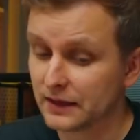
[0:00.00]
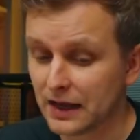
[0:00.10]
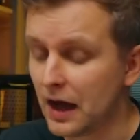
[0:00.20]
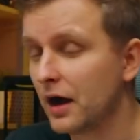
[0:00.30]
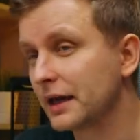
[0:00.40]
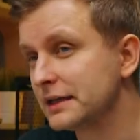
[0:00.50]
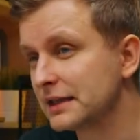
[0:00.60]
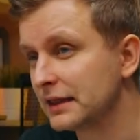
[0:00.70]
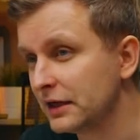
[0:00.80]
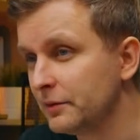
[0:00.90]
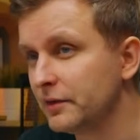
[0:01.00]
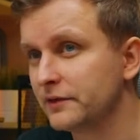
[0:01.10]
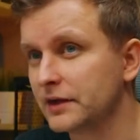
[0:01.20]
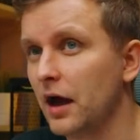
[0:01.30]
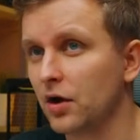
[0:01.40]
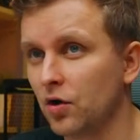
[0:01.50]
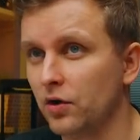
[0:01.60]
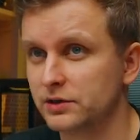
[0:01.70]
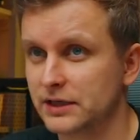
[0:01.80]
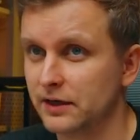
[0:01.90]
The ARC is a little bit of a dark
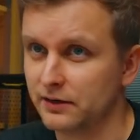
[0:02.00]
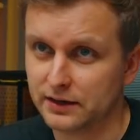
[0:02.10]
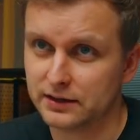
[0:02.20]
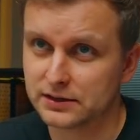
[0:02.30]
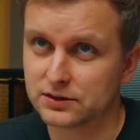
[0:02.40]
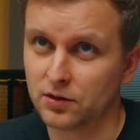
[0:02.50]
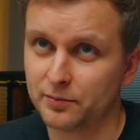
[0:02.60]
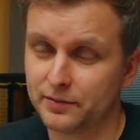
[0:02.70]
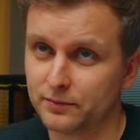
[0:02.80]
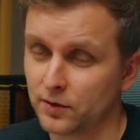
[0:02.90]
horse here in this comp